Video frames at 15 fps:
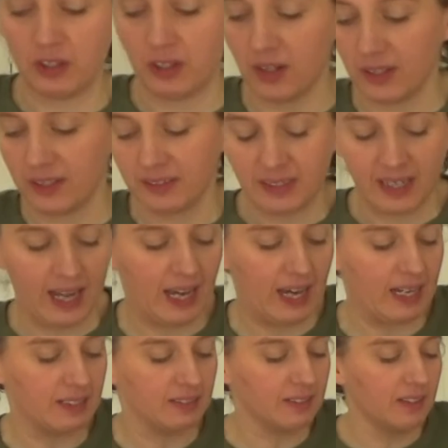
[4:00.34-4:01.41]
going to
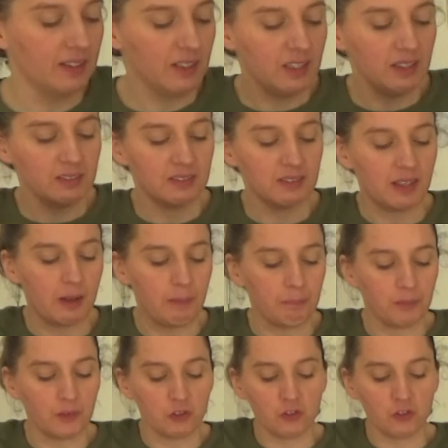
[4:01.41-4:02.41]
add some